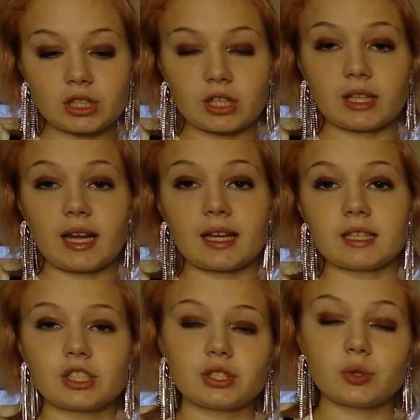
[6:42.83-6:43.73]
look like. It
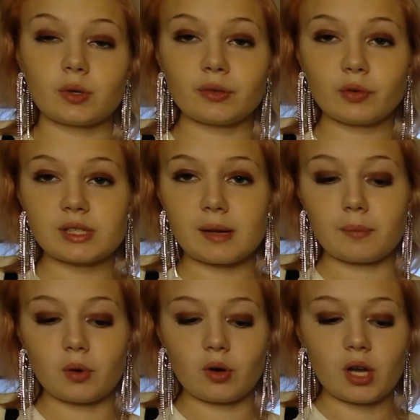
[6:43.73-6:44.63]
should sort of
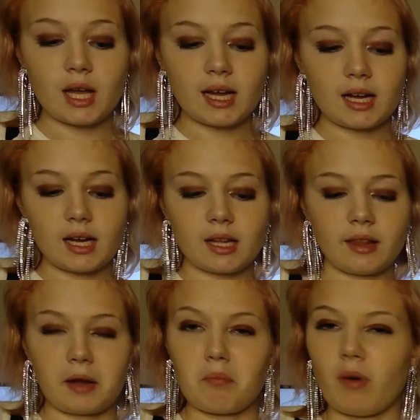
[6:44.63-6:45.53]
resemble
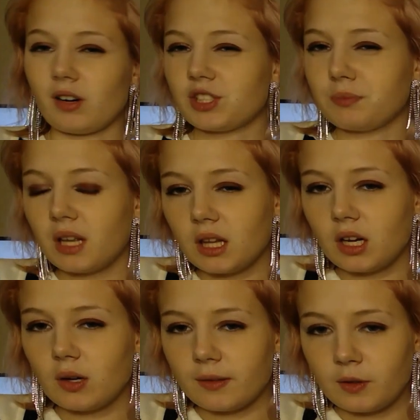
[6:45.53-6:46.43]
like marshmallow.
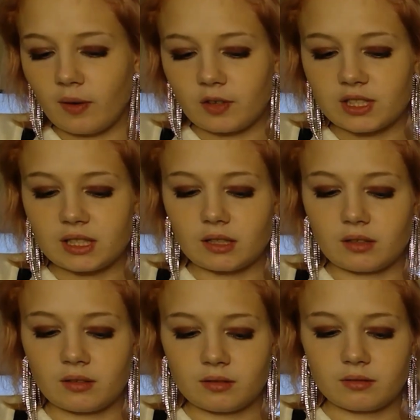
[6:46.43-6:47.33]
If you've ever seen
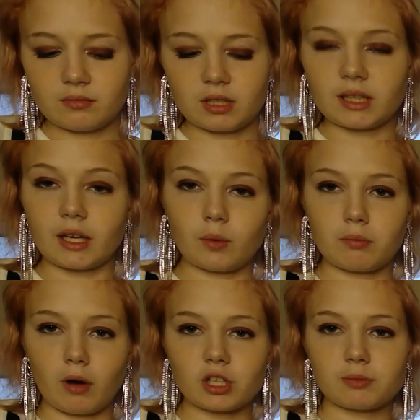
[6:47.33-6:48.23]
the liquid
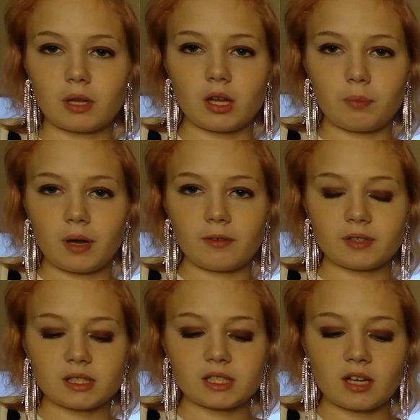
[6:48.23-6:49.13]
marshmallow puff and
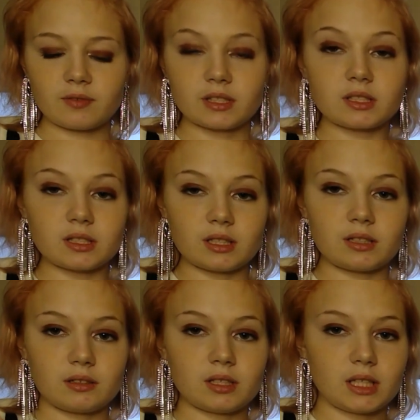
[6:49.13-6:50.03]
stuff,
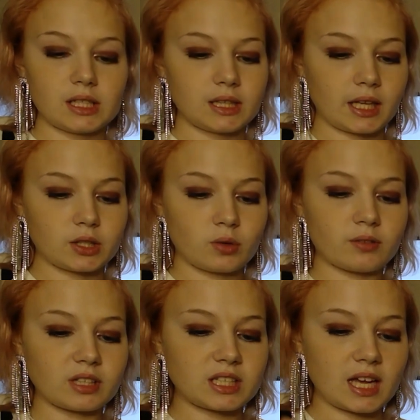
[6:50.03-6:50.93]
that's sort of the
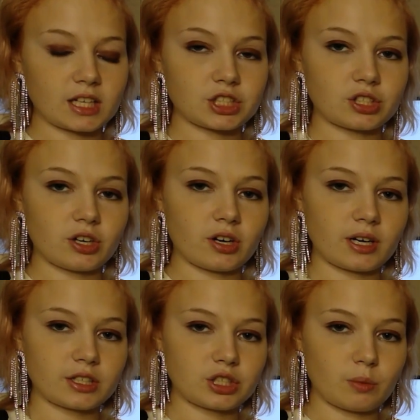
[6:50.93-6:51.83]
texture
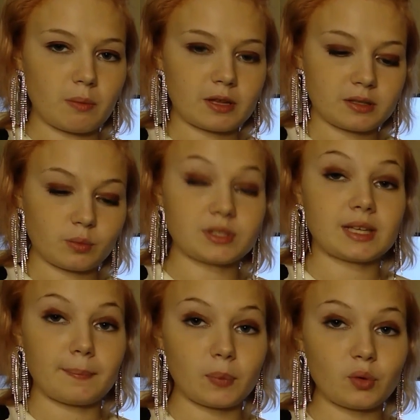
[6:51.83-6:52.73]
it should
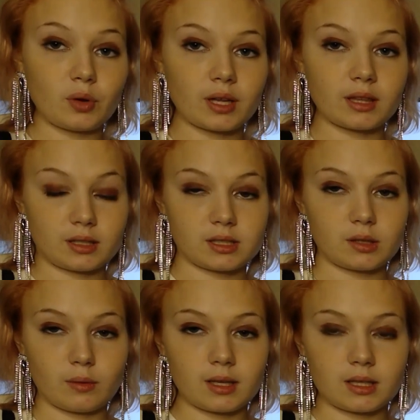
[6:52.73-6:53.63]
resemble, and that's the
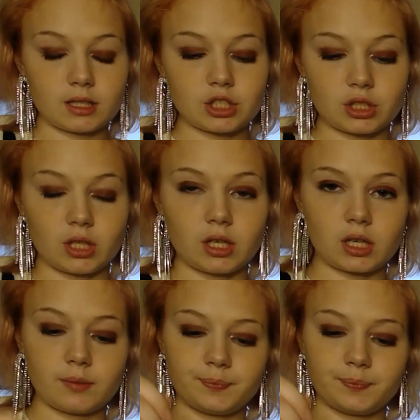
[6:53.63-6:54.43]
way that it should look.